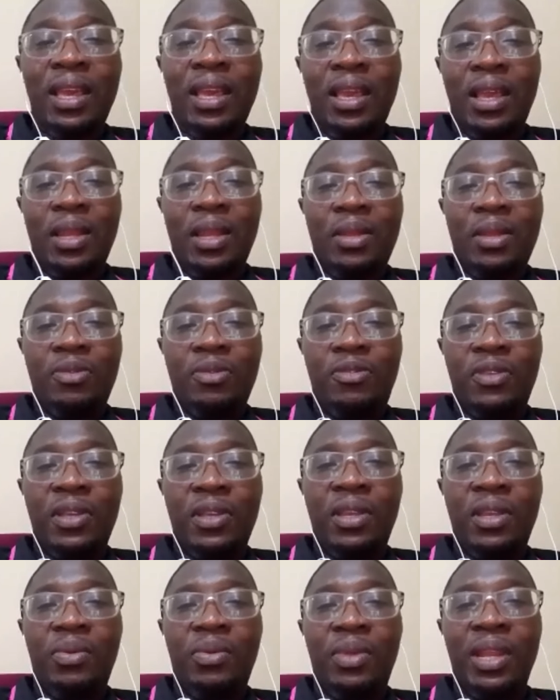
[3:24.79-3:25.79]
and
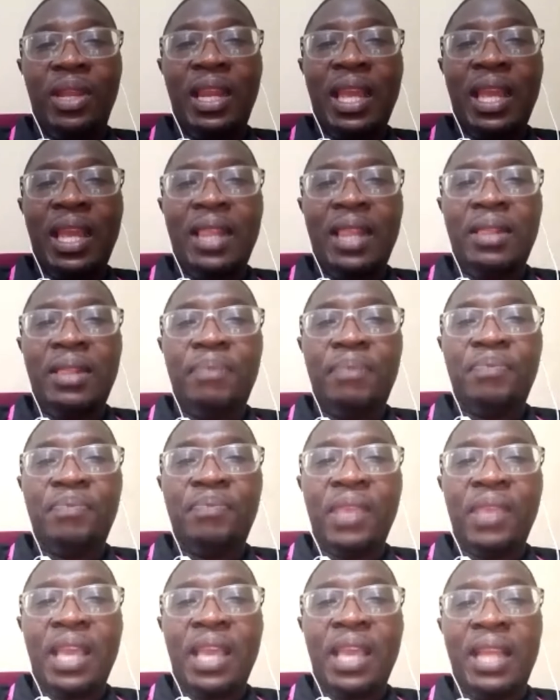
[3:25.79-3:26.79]
hopefully relearn
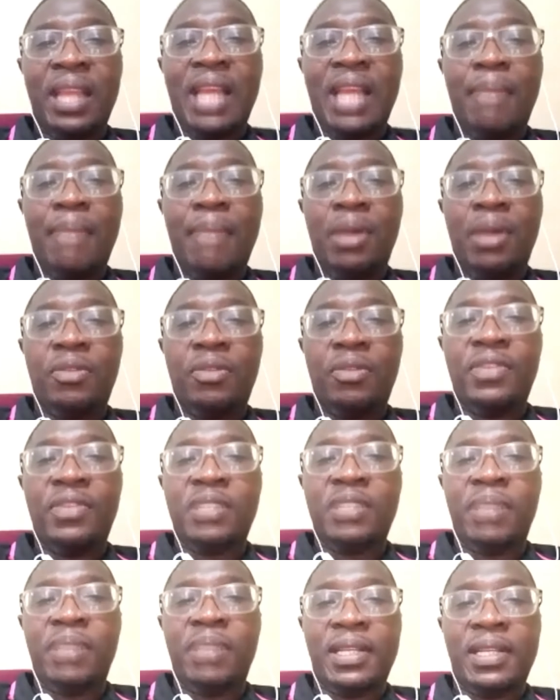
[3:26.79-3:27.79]
and come out of this
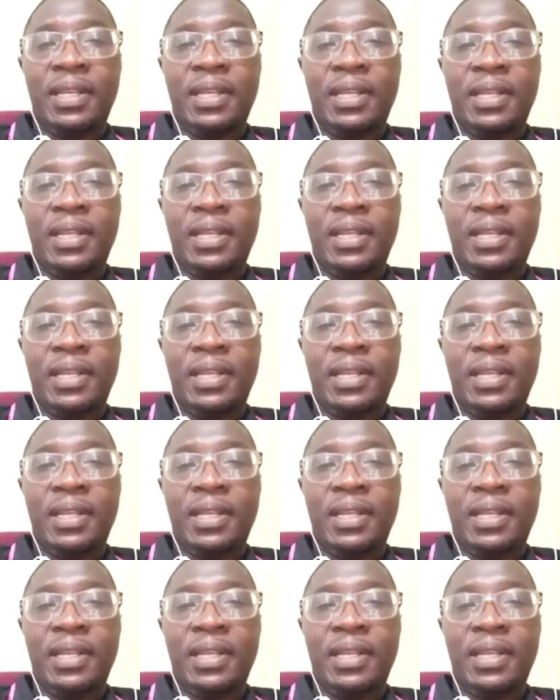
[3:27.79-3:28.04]
better.